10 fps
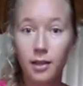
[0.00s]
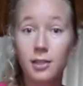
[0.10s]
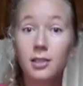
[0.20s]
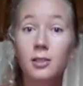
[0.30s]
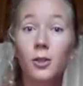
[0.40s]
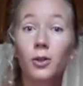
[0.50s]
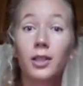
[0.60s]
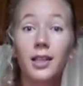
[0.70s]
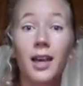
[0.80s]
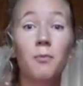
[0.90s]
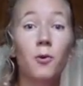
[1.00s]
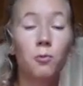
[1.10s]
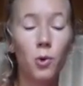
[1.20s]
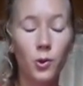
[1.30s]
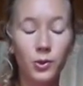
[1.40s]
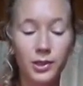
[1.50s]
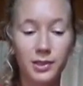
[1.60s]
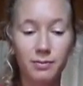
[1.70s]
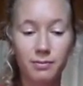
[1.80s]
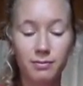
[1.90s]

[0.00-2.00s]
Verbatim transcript: This is not a game of words.